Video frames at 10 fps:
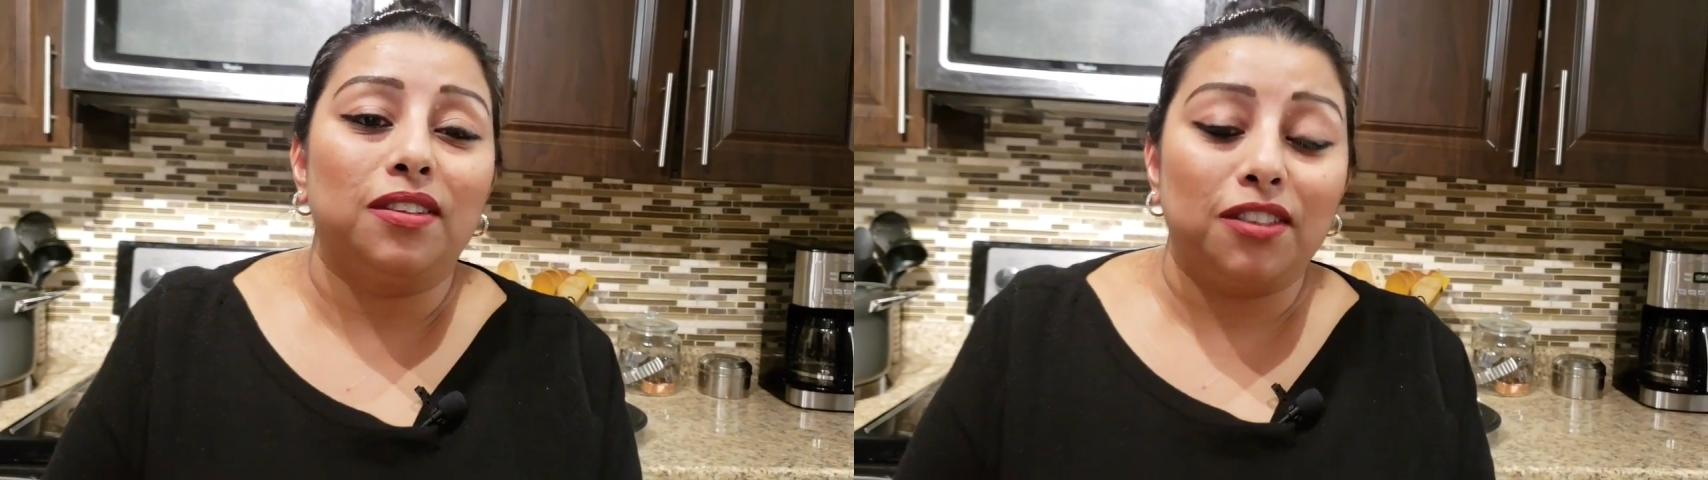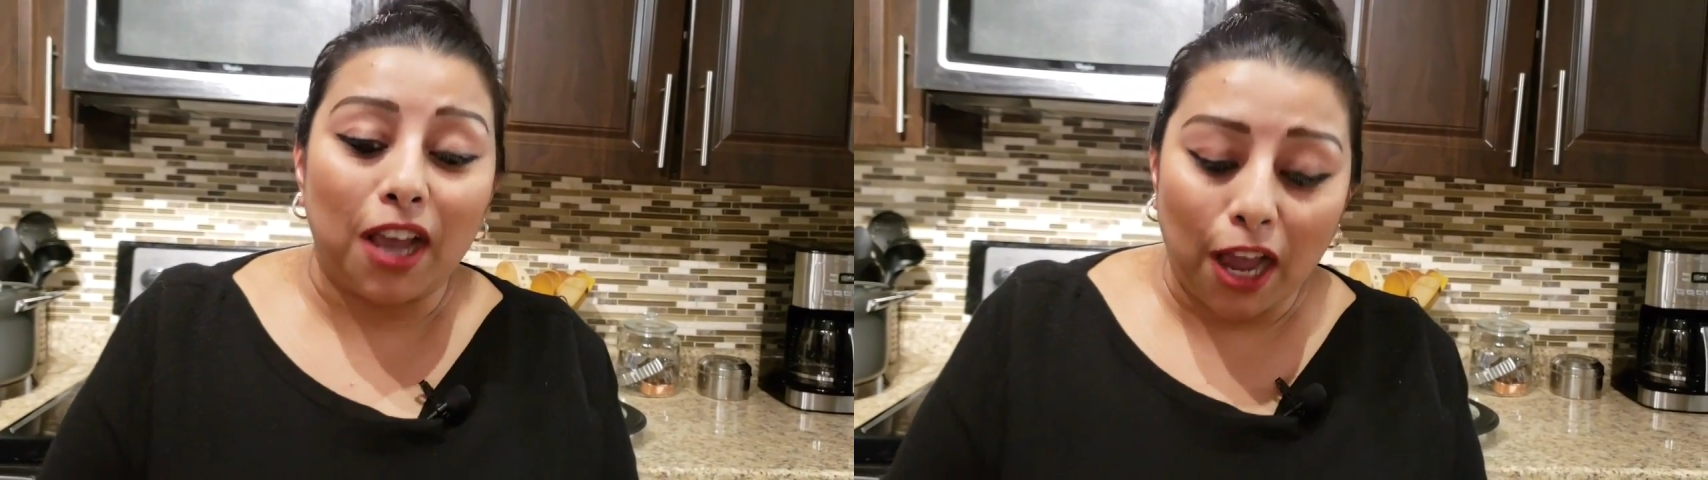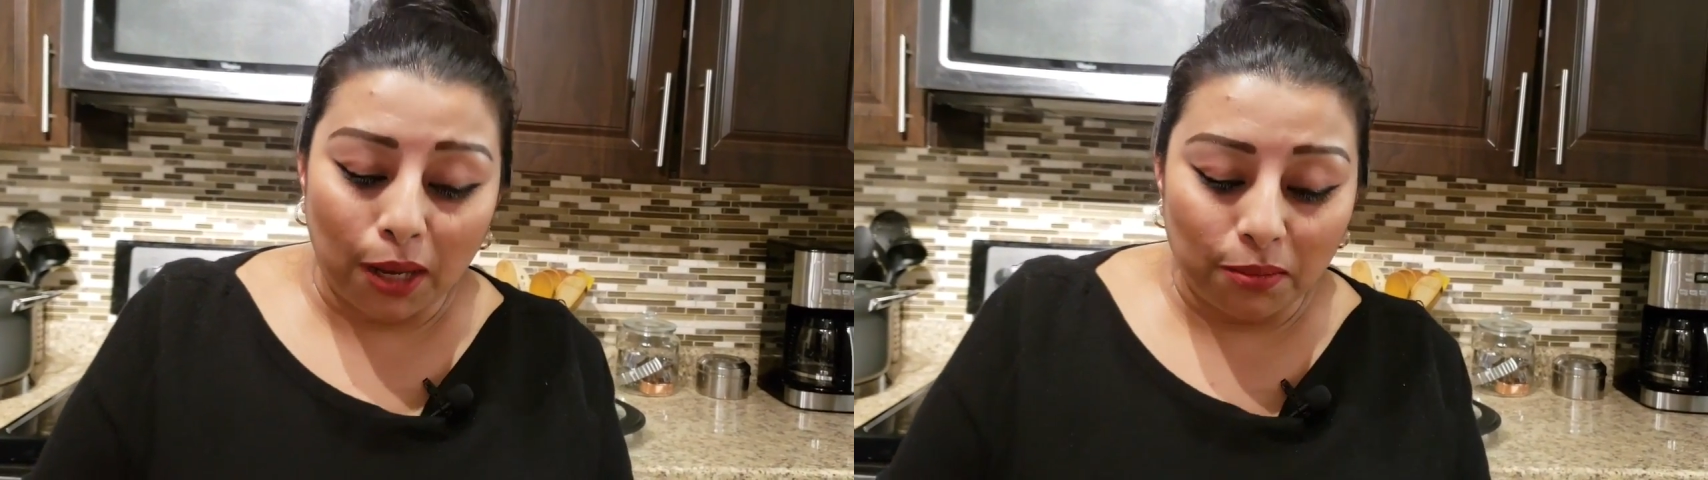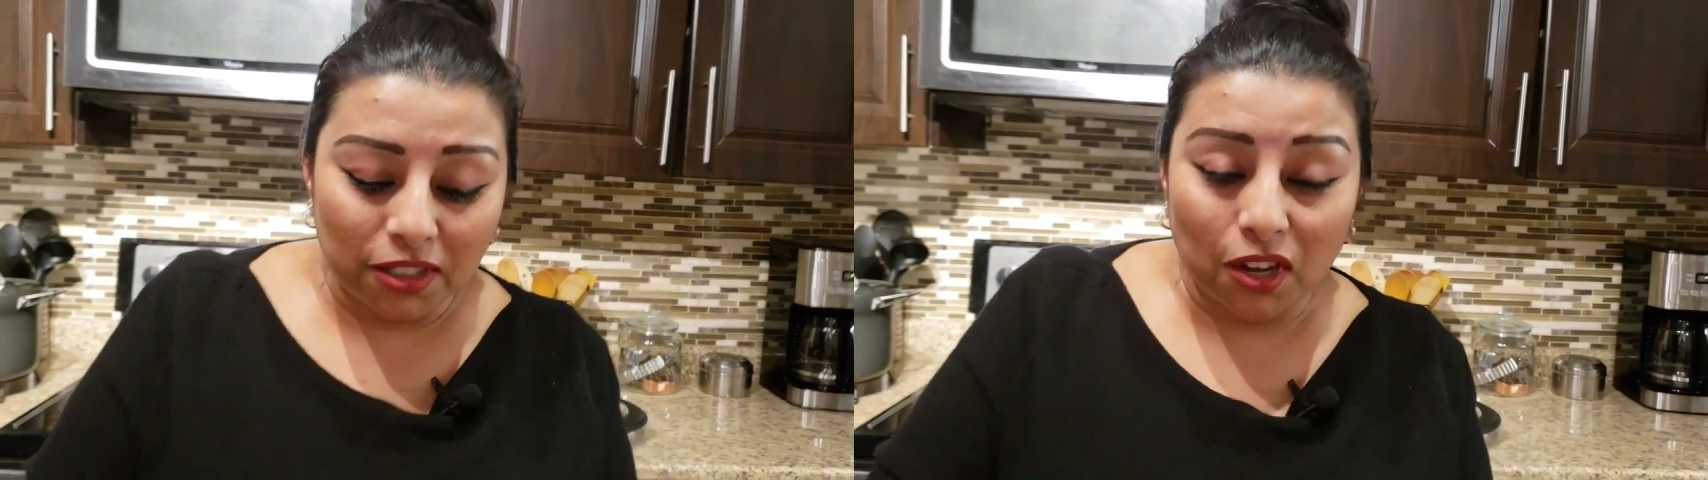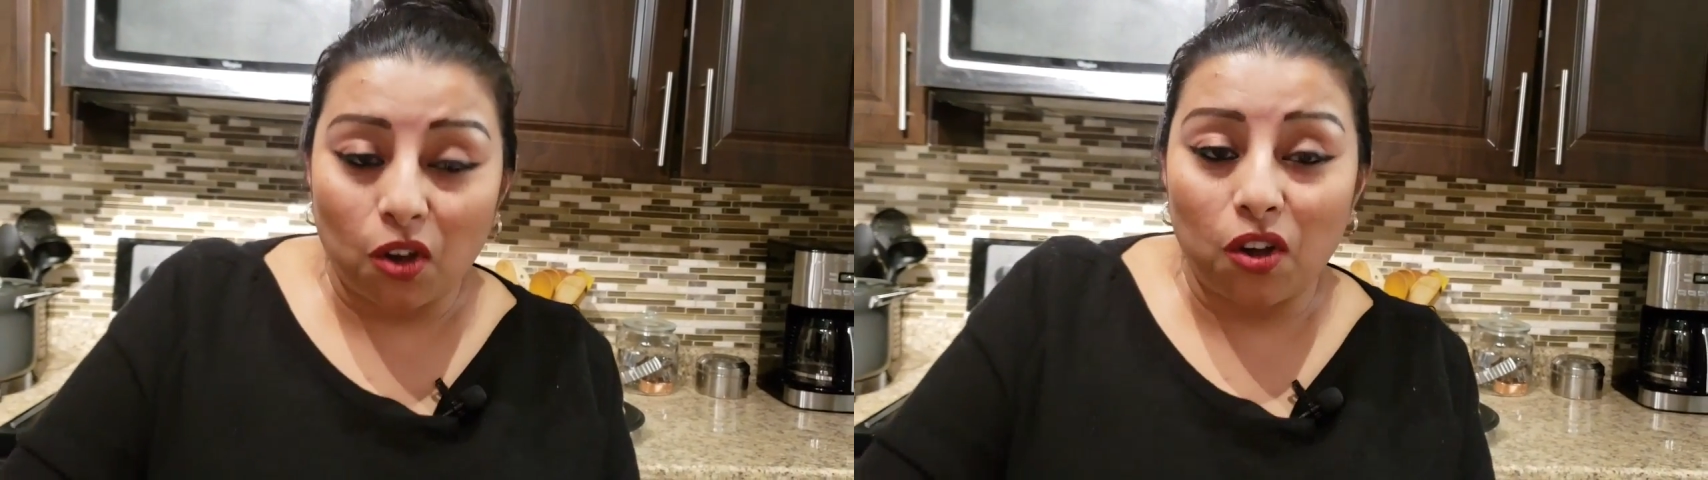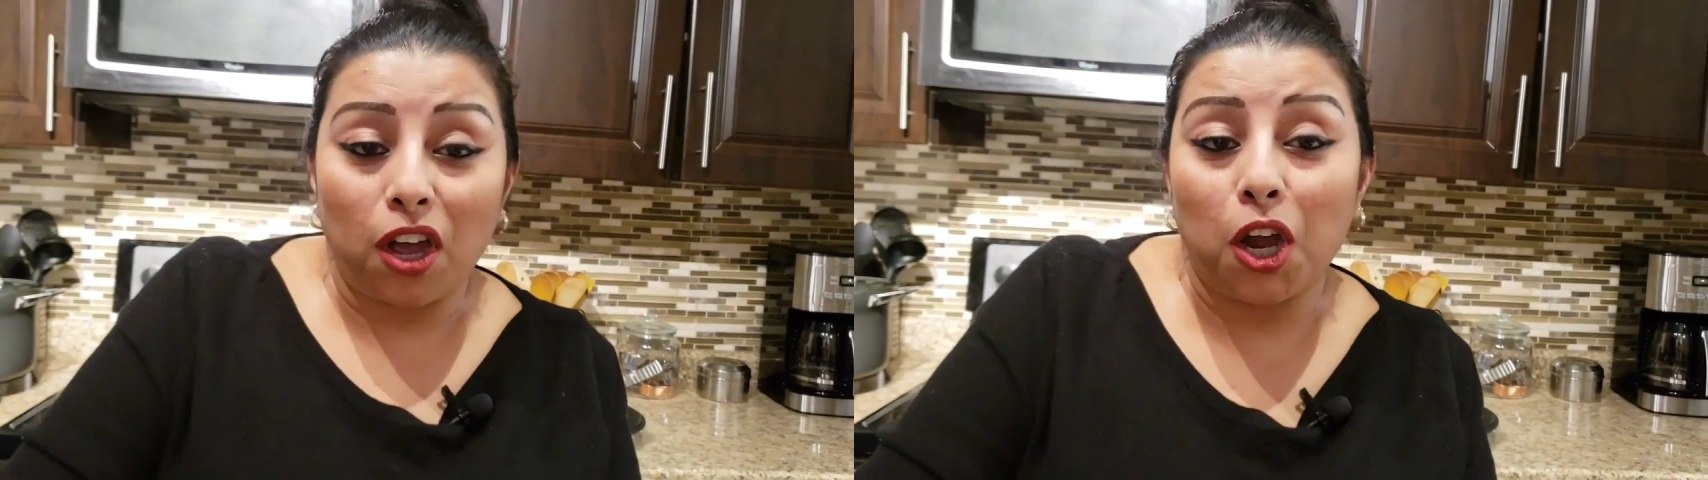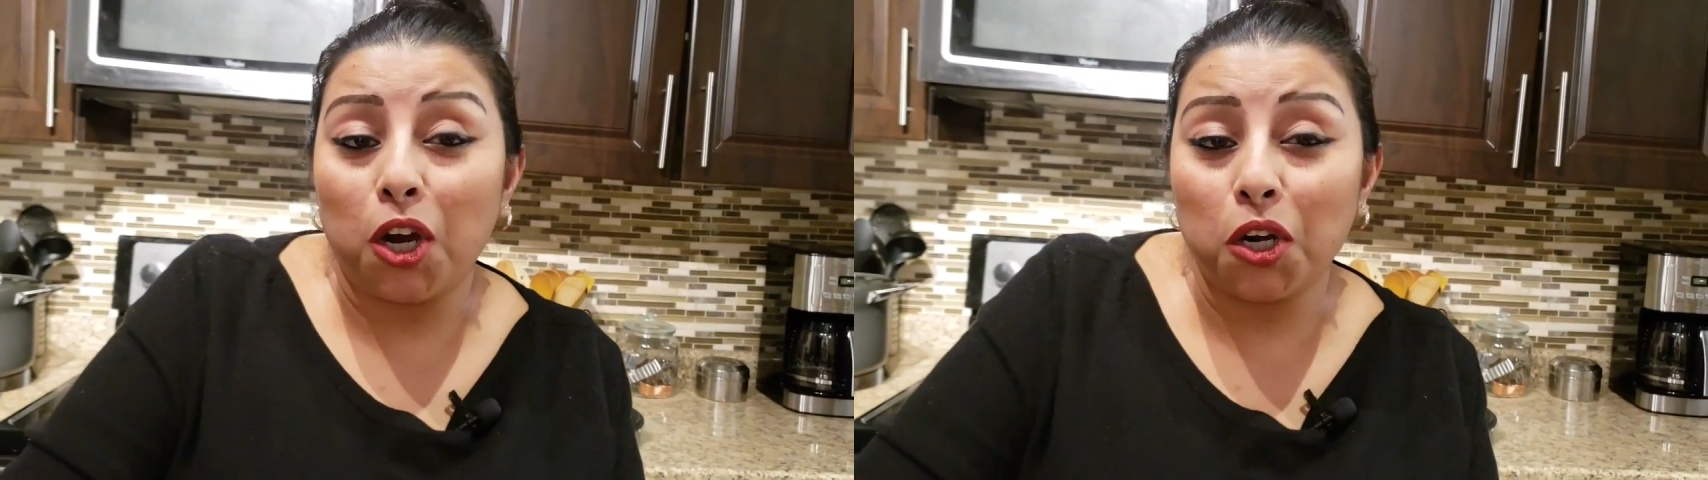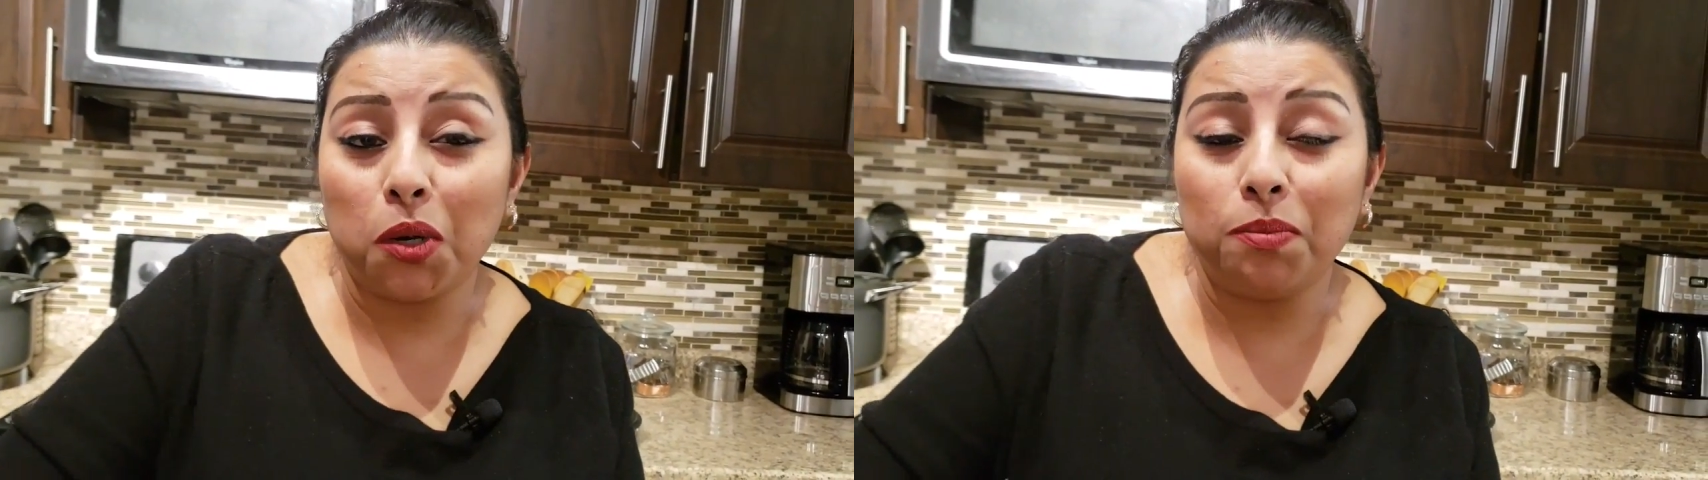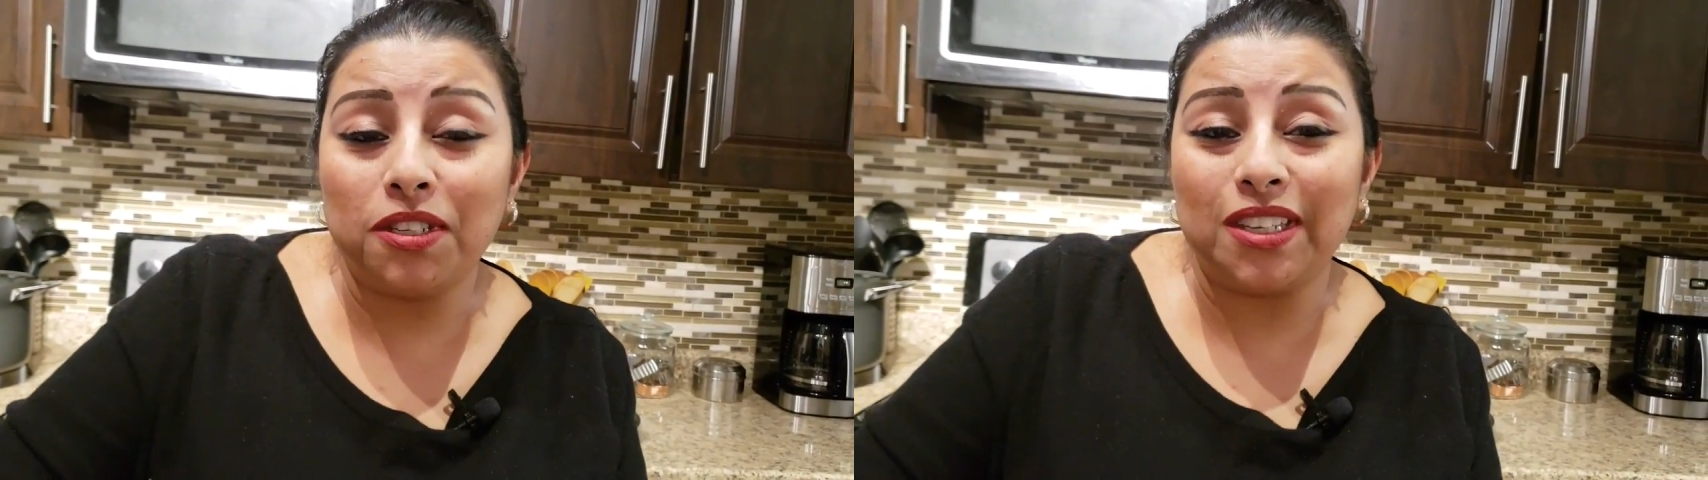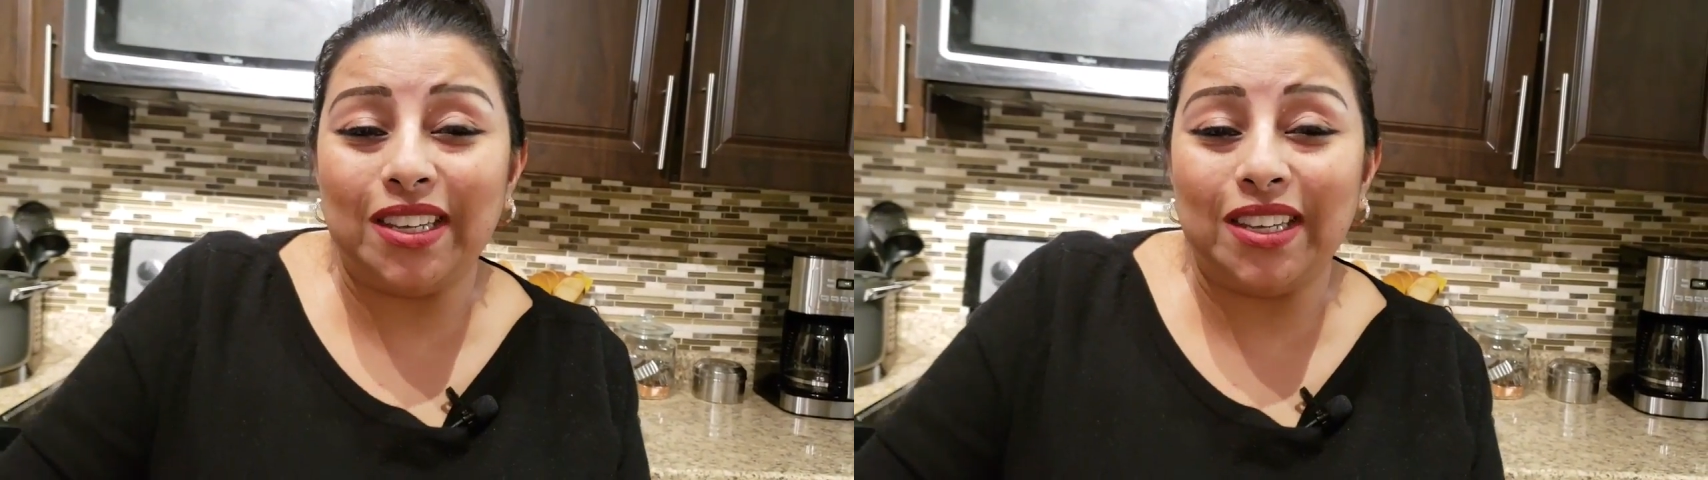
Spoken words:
thymes or herbs